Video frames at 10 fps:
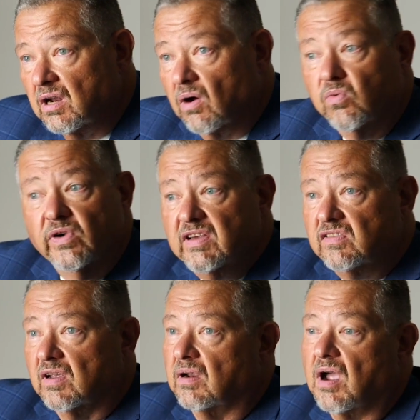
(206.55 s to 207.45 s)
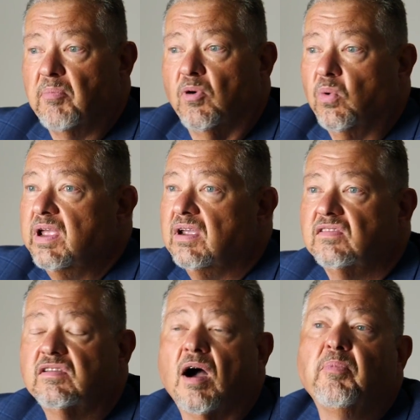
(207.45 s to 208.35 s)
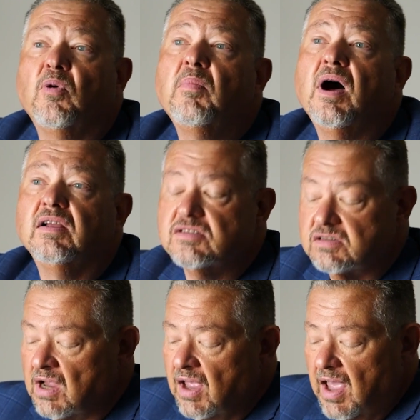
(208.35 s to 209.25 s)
recent, couple weeks, couple months,